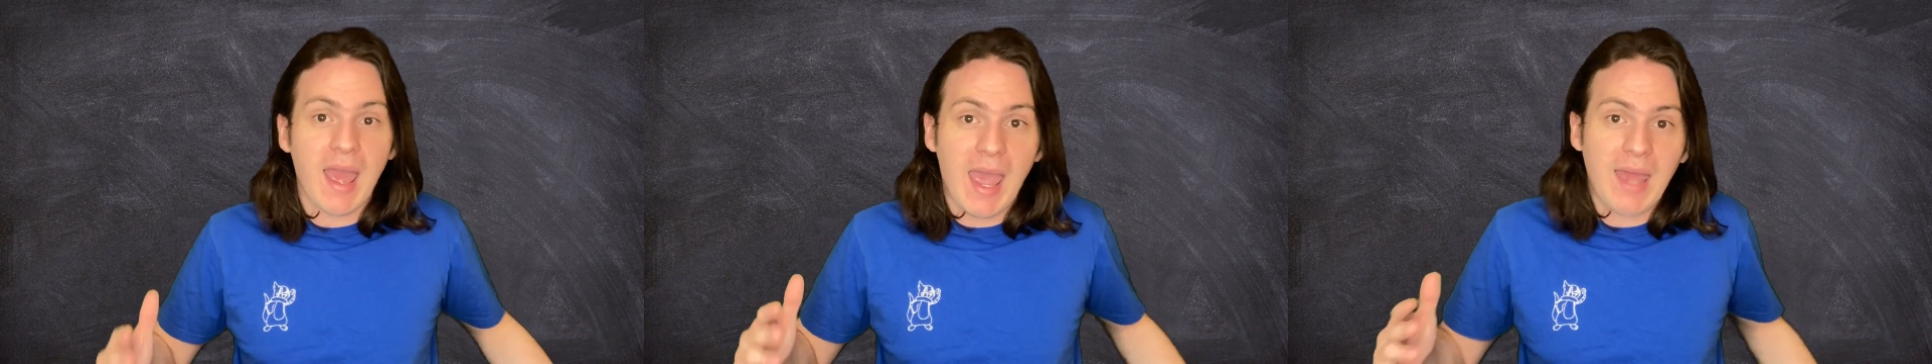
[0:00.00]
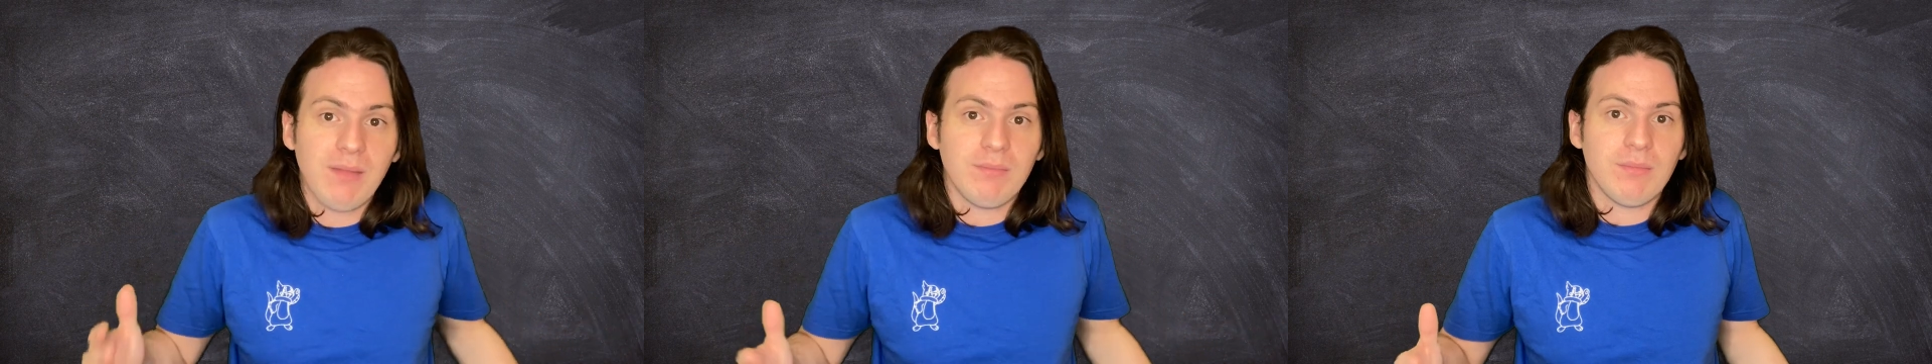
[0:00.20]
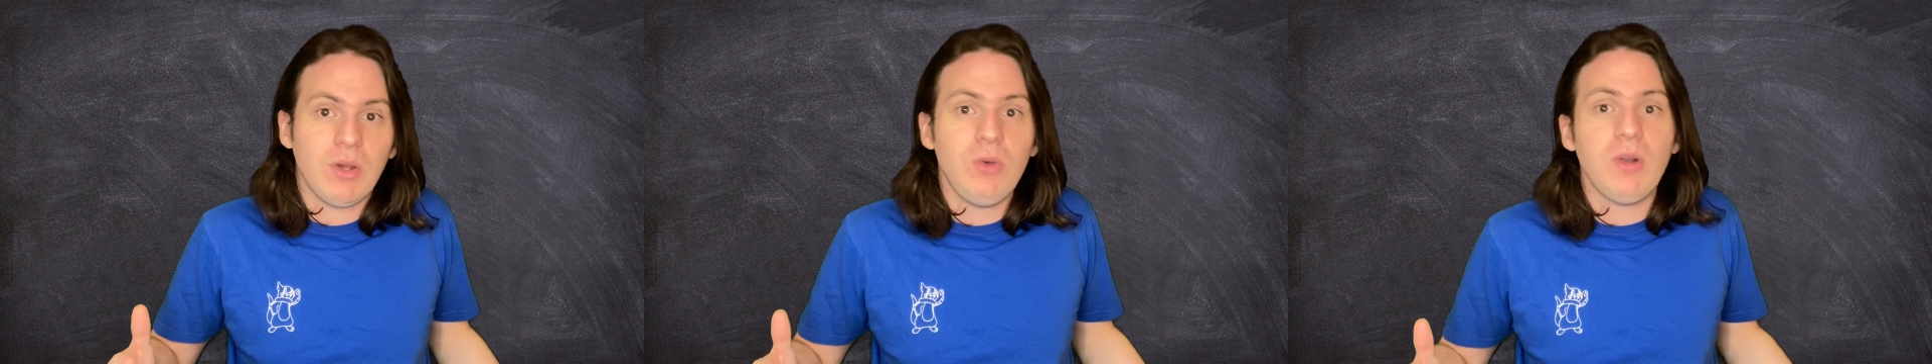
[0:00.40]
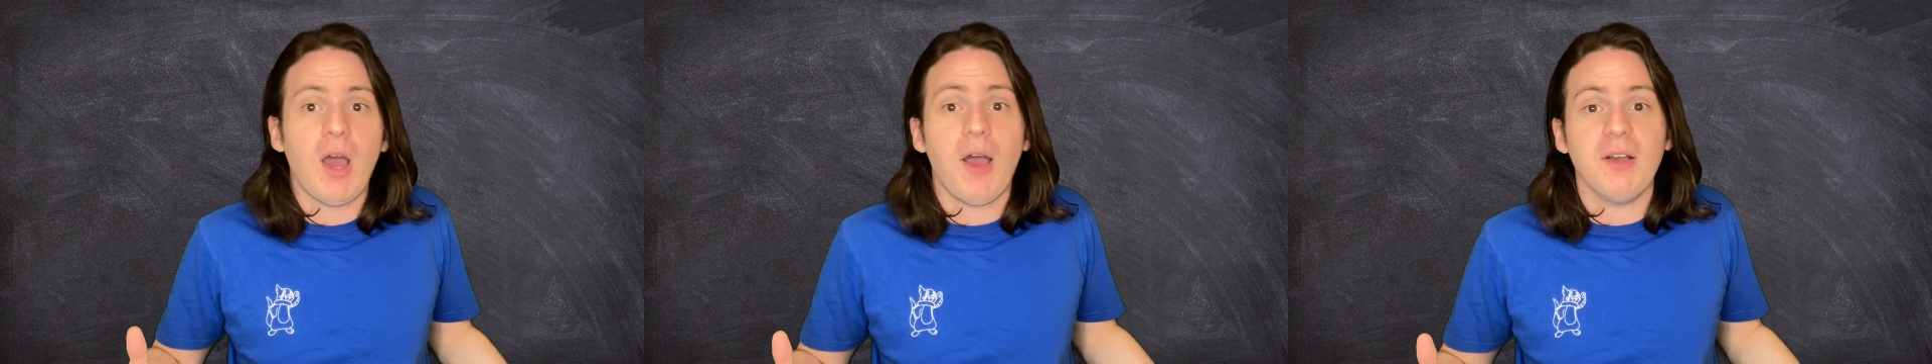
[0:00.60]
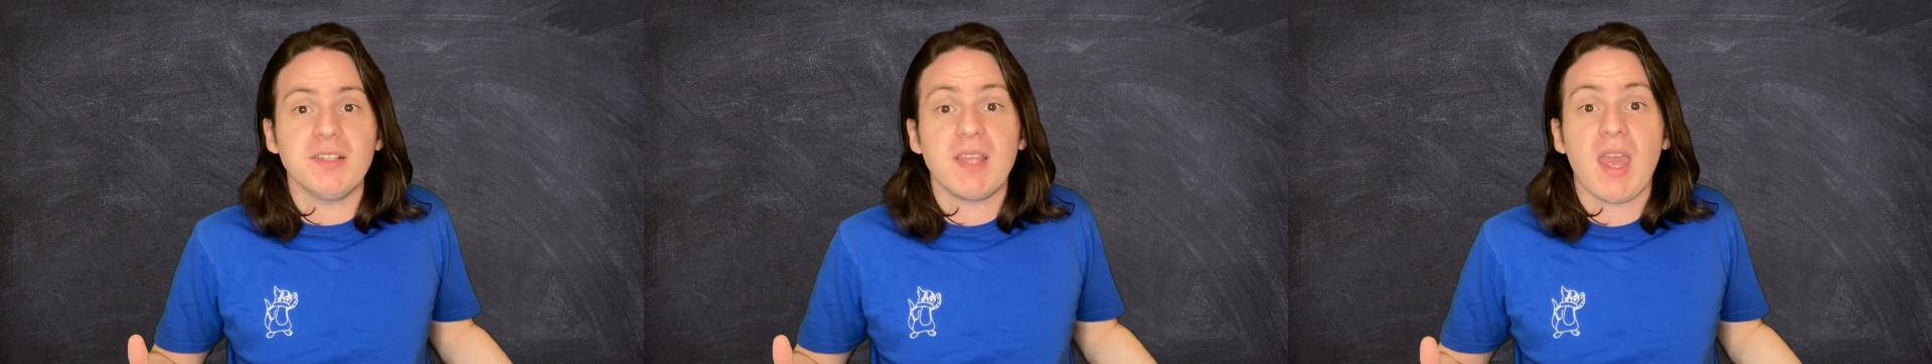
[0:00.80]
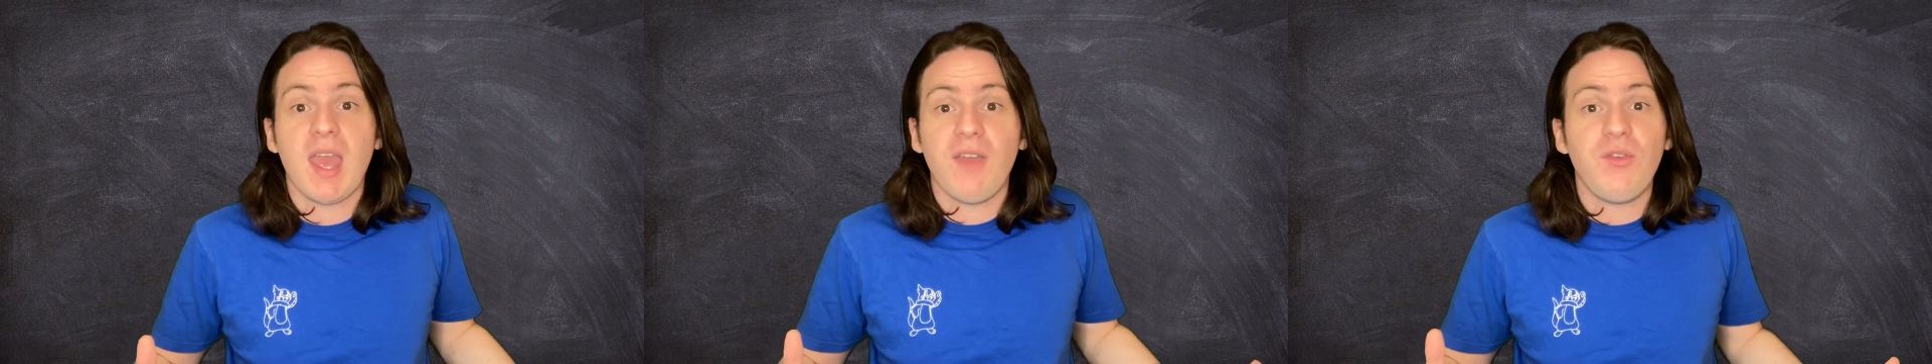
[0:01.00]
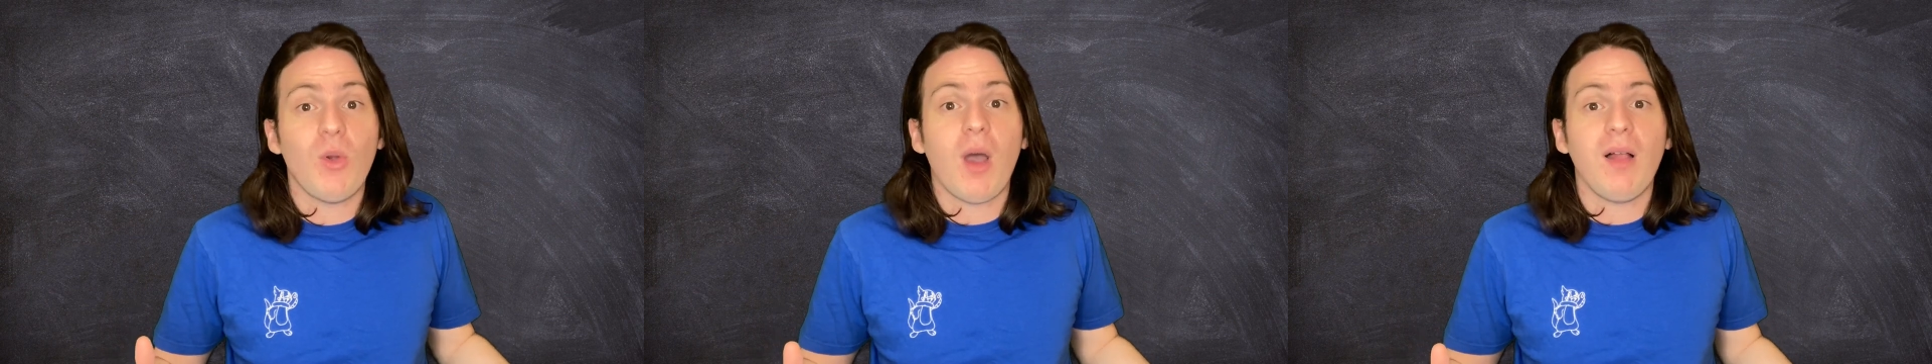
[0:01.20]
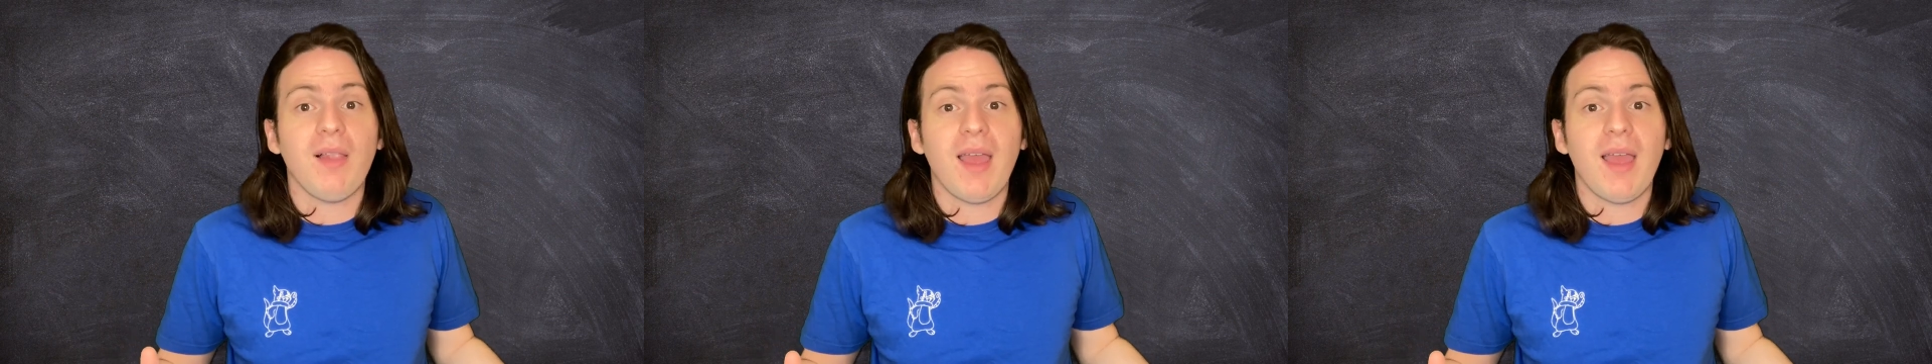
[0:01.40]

And who knows, if you all